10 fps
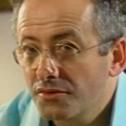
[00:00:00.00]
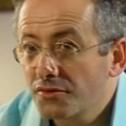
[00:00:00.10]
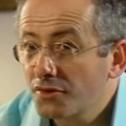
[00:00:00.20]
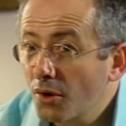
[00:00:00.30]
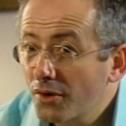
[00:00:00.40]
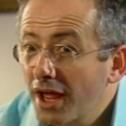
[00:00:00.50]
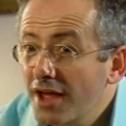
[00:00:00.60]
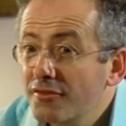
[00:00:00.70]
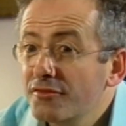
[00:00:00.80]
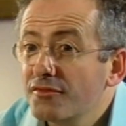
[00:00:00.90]
Does God
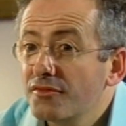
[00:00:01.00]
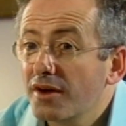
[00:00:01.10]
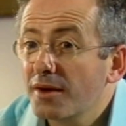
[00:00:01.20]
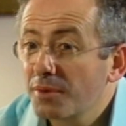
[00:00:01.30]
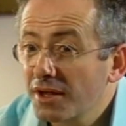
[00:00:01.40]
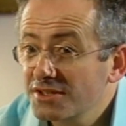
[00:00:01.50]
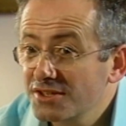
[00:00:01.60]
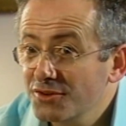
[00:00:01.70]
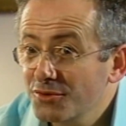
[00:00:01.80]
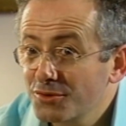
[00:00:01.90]
have a
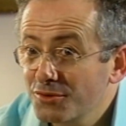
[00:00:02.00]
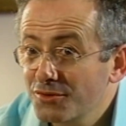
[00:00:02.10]
place in your